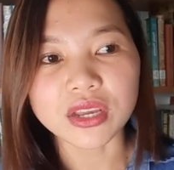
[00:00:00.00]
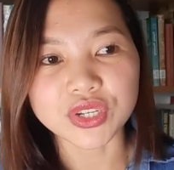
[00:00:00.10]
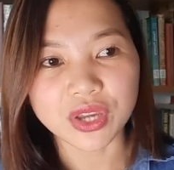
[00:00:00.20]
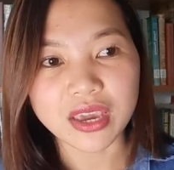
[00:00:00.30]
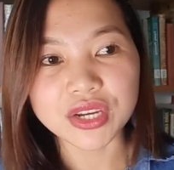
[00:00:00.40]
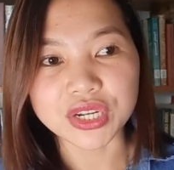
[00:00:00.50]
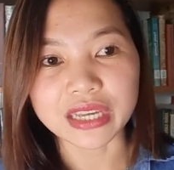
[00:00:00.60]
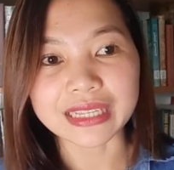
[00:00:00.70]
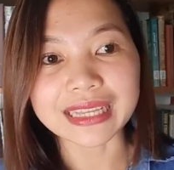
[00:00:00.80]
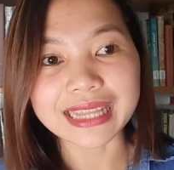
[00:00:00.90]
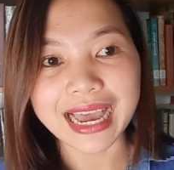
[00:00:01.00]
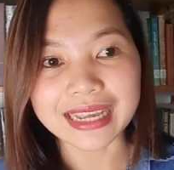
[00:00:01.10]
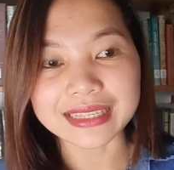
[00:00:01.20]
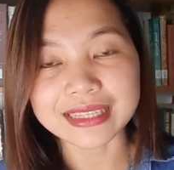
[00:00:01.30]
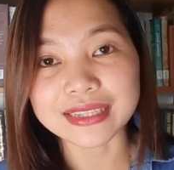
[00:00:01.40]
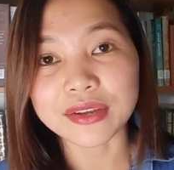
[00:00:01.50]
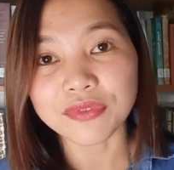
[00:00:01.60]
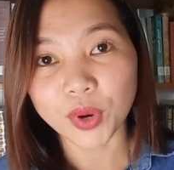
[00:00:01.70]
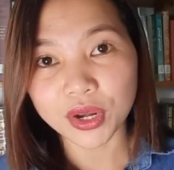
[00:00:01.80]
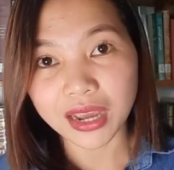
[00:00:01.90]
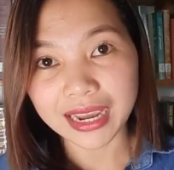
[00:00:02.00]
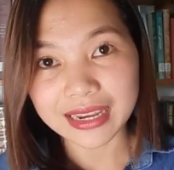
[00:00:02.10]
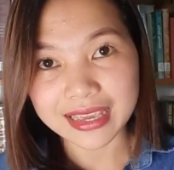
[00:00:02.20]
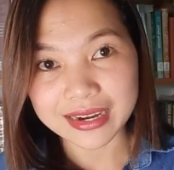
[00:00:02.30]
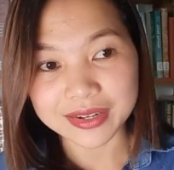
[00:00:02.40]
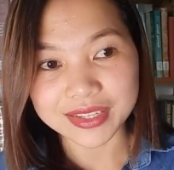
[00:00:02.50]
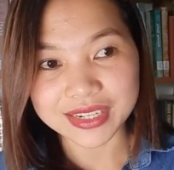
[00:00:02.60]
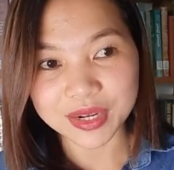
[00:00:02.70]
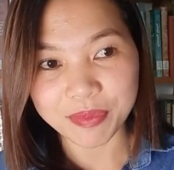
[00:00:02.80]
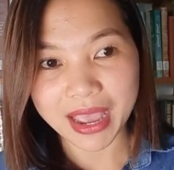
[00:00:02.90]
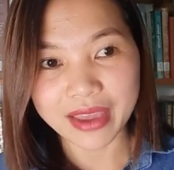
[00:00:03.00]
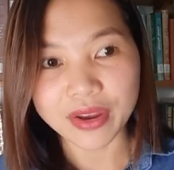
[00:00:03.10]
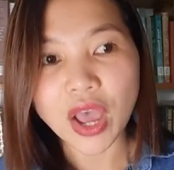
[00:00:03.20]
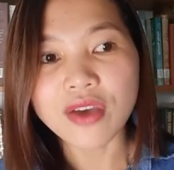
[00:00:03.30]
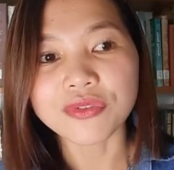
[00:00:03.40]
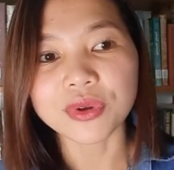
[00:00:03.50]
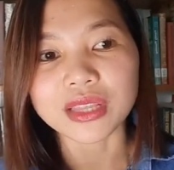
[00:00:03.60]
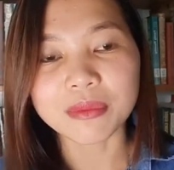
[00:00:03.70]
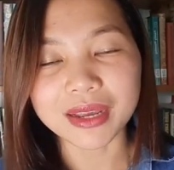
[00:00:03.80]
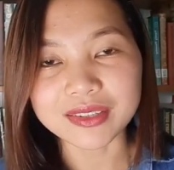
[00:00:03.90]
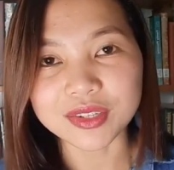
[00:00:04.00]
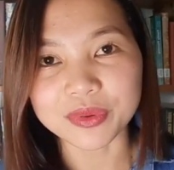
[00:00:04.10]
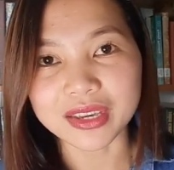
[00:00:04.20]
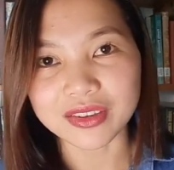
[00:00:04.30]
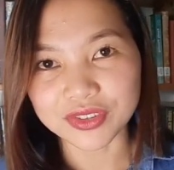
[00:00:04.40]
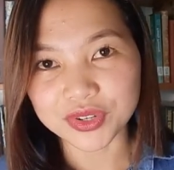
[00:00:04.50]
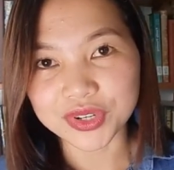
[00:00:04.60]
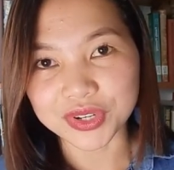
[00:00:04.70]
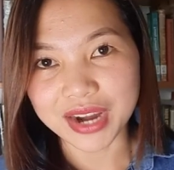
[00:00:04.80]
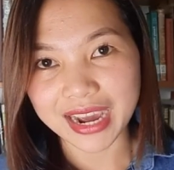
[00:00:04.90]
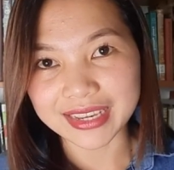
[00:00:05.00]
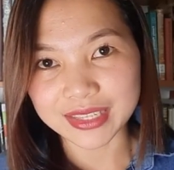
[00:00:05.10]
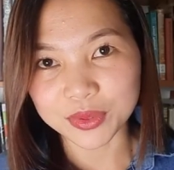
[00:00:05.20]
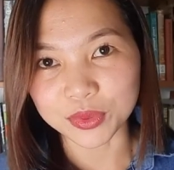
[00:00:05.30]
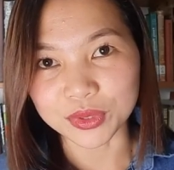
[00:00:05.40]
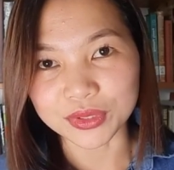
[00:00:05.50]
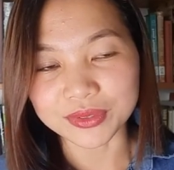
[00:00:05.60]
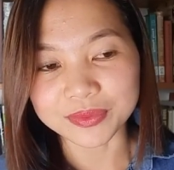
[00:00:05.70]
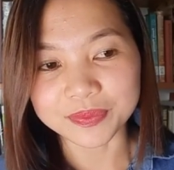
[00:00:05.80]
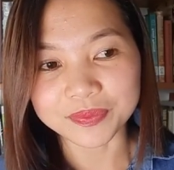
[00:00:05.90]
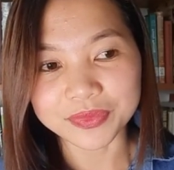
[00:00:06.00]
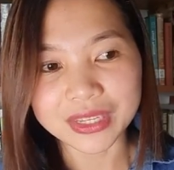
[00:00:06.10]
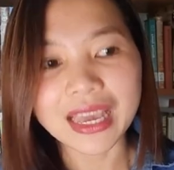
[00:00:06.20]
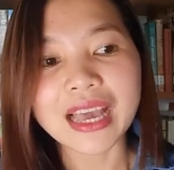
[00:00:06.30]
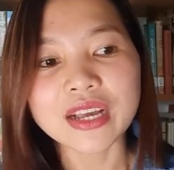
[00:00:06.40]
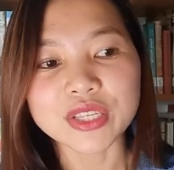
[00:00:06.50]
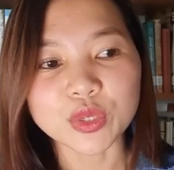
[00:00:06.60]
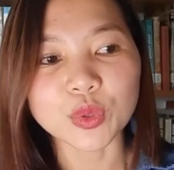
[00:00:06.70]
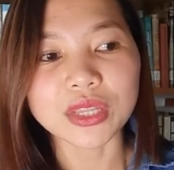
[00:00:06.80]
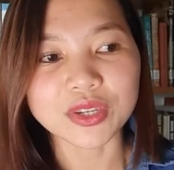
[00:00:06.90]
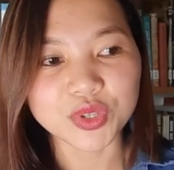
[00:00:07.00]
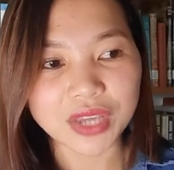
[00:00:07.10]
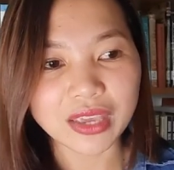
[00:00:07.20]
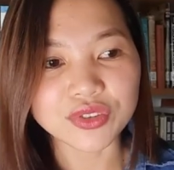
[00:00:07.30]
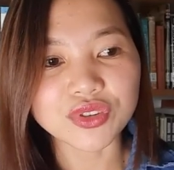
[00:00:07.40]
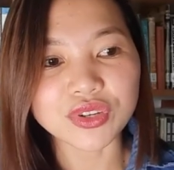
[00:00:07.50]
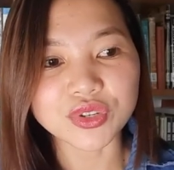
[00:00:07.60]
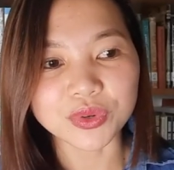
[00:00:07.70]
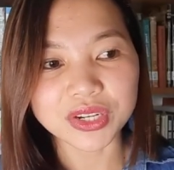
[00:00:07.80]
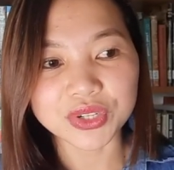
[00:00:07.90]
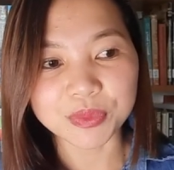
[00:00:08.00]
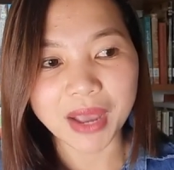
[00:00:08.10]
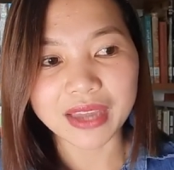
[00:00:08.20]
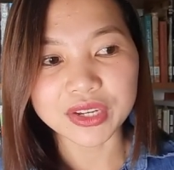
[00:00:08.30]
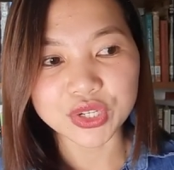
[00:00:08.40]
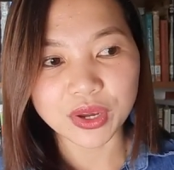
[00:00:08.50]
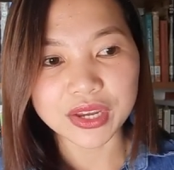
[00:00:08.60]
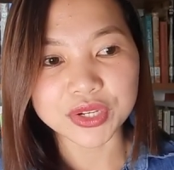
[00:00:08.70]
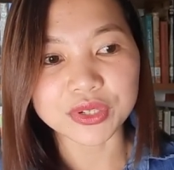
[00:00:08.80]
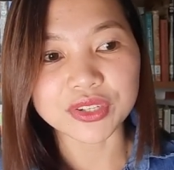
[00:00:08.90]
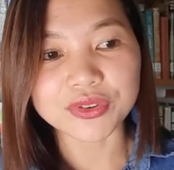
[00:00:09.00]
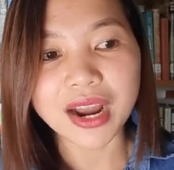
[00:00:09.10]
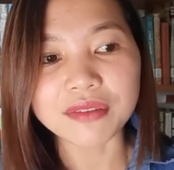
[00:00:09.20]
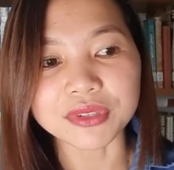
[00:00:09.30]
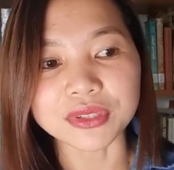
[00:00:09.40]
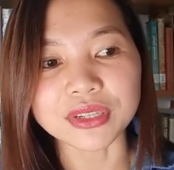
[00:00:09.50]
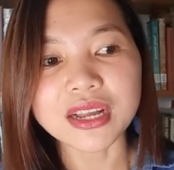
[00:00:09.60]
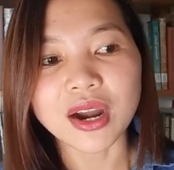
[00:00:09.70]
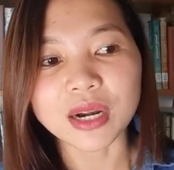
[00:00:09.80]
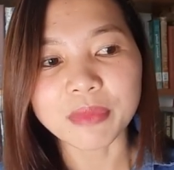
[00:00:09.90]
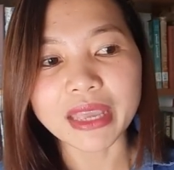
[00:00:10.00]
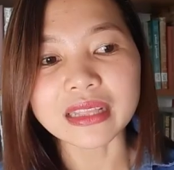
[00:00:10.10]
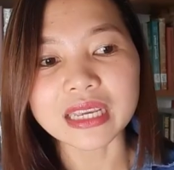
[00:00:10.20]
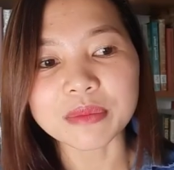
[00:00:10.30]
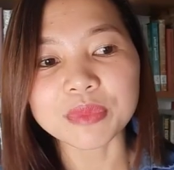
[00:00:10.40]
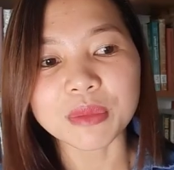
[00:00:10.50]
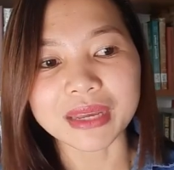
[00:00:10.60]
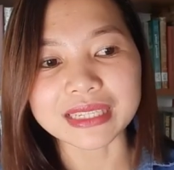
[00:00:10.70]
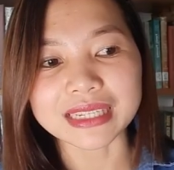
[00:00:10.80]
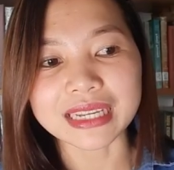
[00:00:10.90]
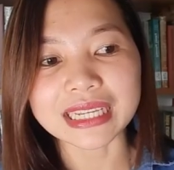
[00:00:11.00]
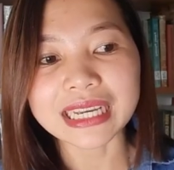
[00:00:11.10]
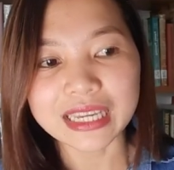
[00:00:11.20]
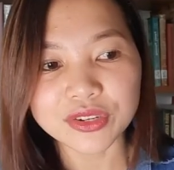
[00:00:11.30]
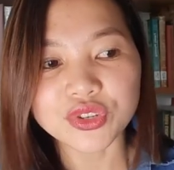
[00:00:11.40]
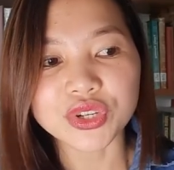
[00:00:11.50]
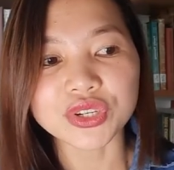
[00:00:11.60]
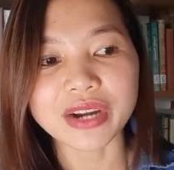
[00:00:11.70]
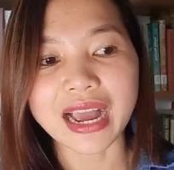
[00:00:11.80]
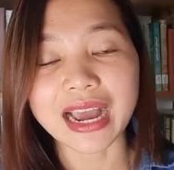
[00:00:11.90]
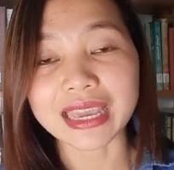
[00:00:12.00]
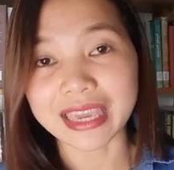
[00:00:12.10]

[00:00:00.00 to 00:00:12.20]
education lasts for 9 years in Japan for elementary and junior high school. School exchange during Japan educational travel are mainly implemented in junior high